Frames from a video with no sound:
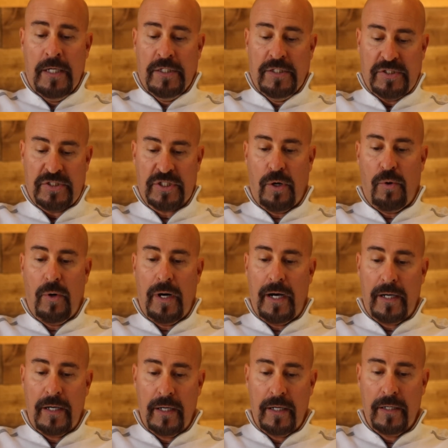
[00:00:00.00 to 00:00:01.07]

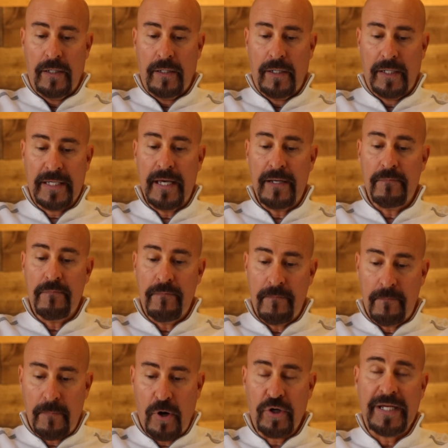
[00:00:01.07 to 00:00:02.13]
So again,
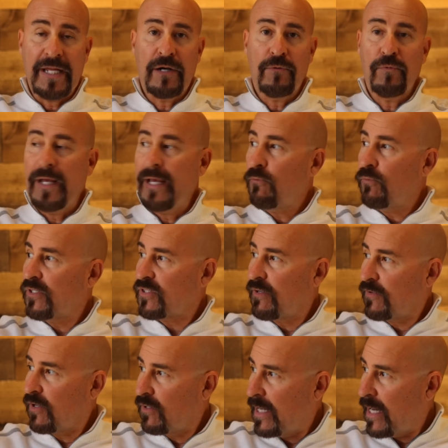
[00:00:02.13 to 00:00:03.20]
market at risk
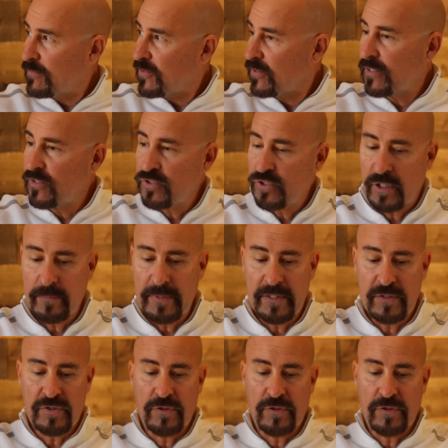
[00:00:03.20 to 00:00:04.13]
of collapse, ladies and gentlemen.